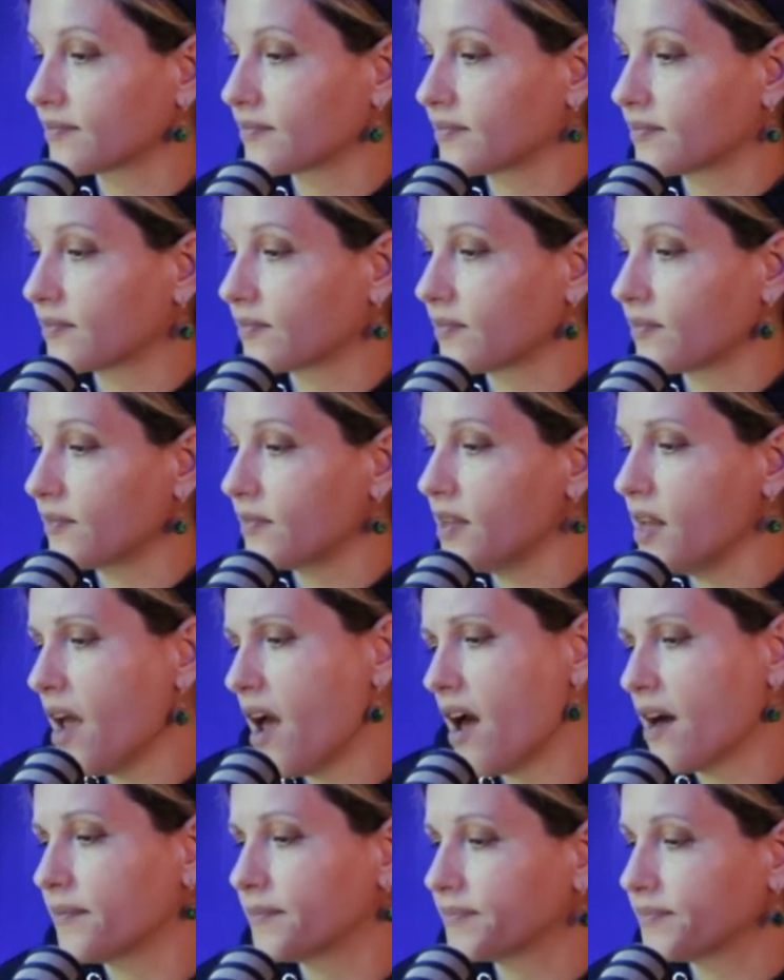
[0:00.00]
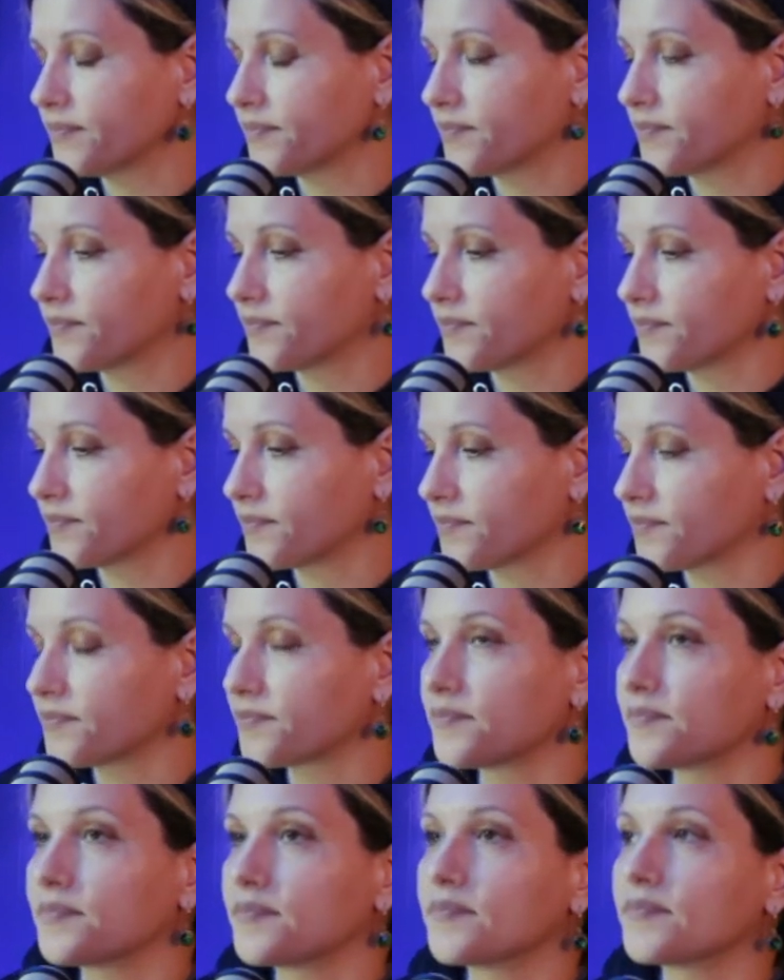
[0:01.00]

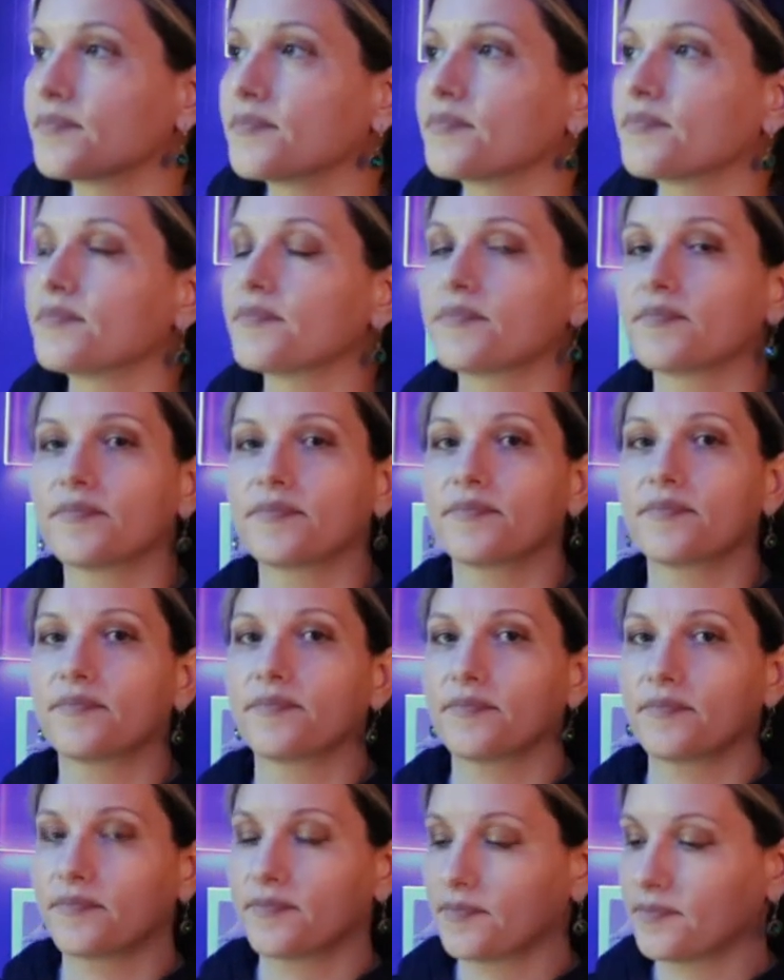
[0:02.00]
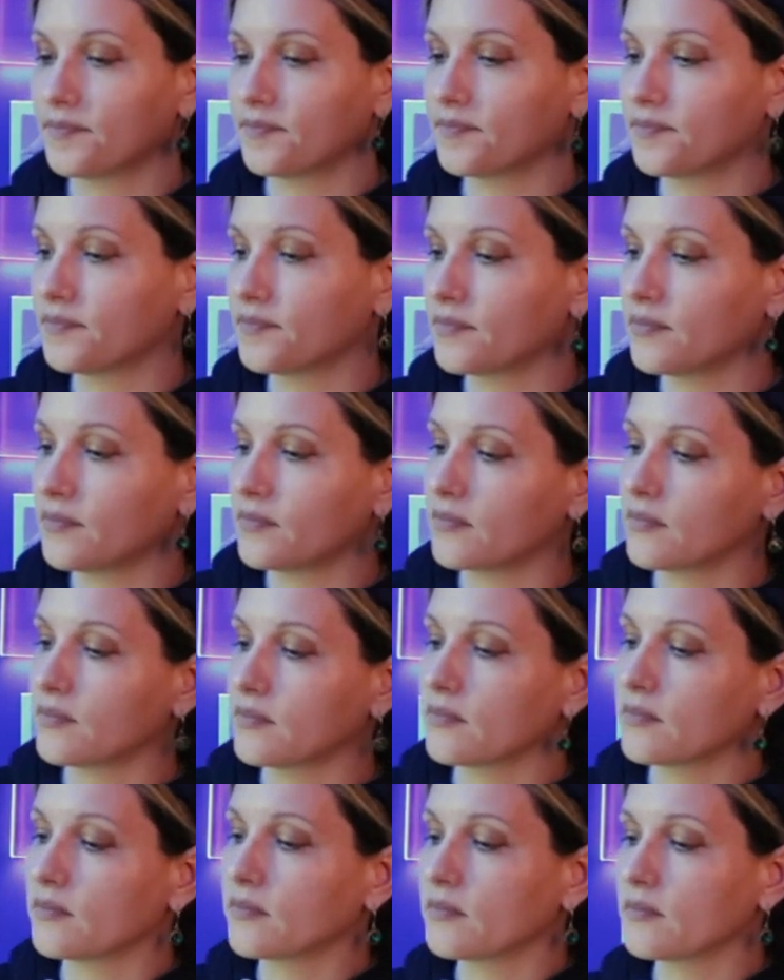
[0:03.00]

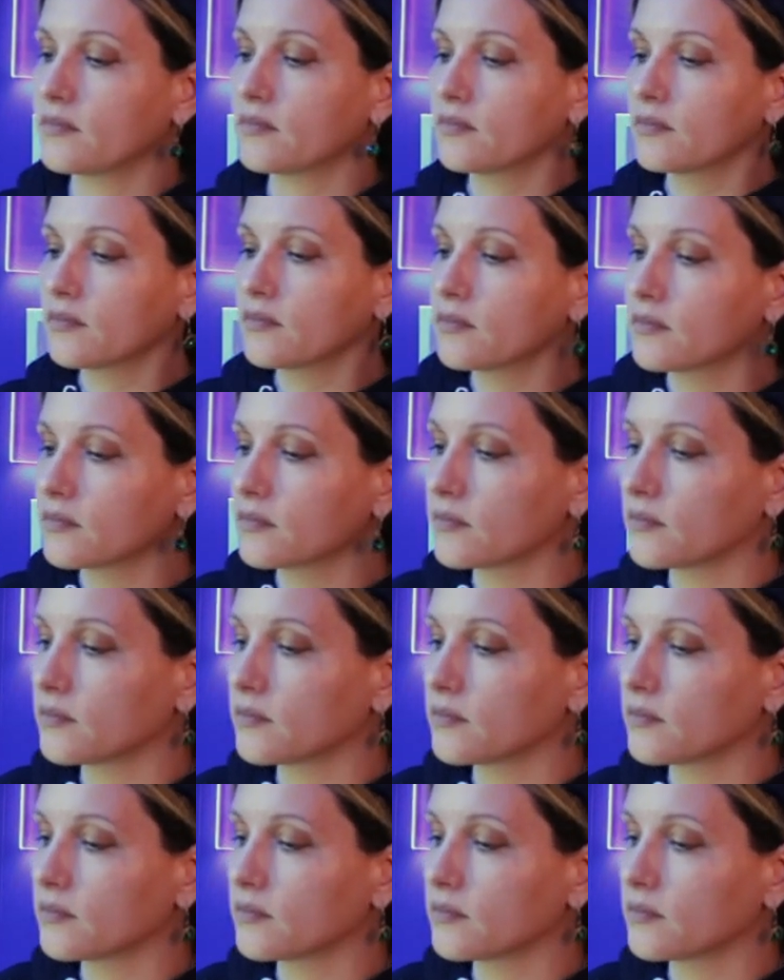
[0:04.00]
(not speaking)